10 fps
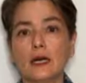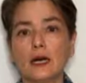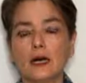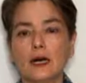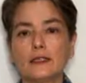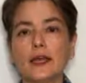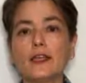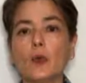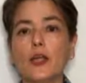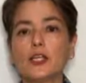
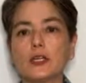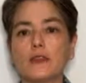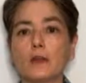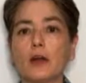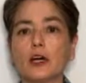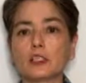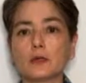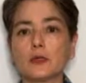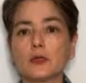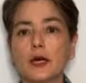attenuation of the
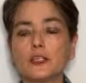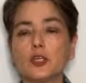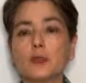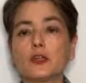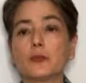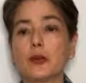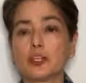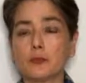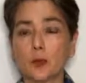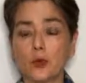proximal tubular
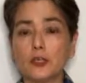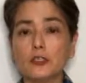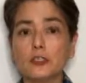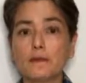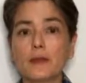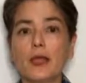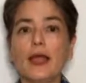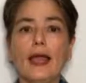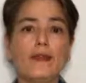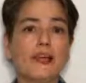brush borders,
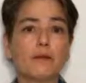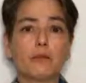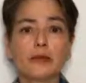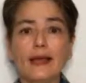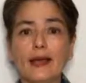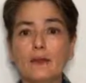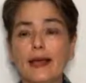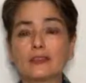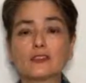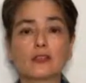and they can bleb
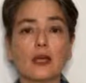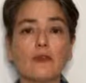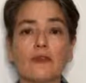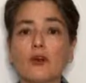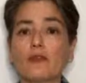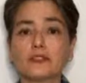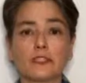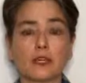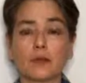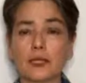and slough,
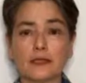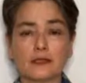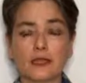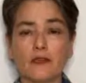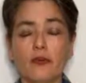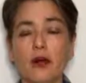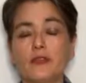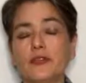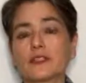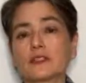completely slough off,
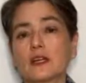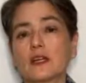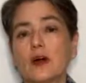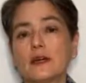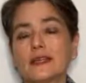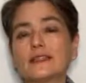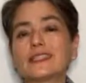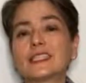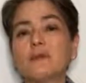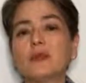and this can cause a
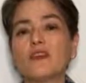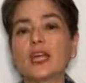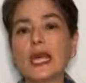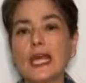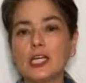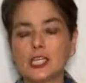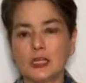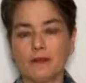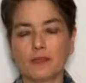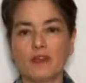
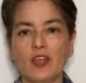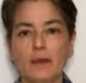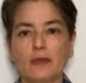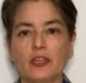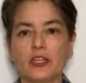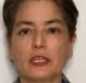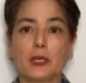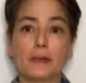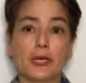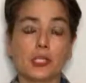simplification of the
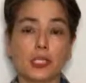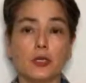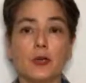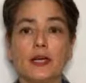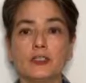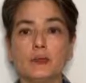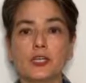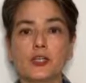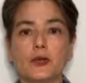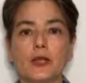epithelium, and I'll show you a nice
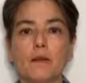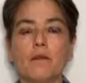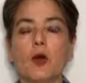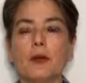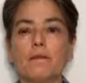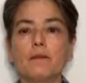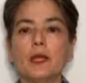picture in a moment.